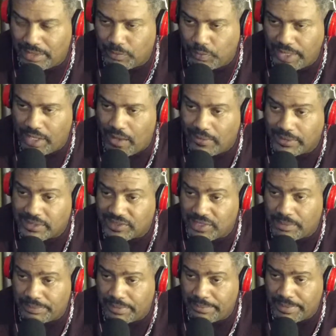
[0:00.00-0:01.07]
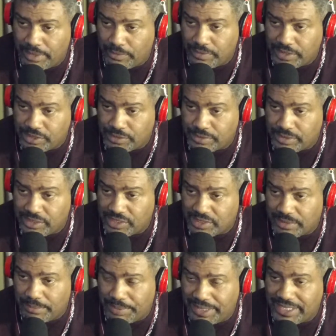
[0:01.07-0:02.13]
We call it supplemental insurance,
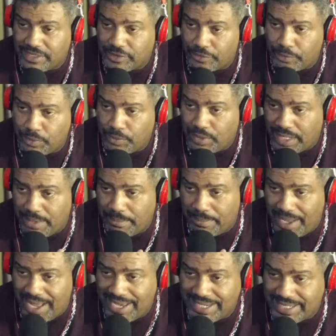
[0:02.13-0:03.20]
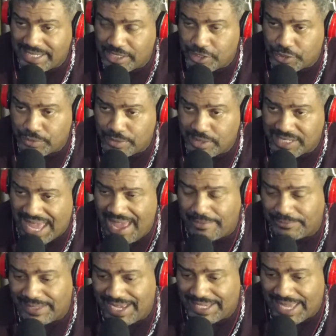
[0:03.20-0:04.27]
but it's through combined insurance.
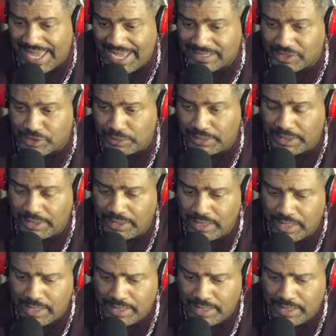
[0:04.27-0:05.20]
Aflac actually...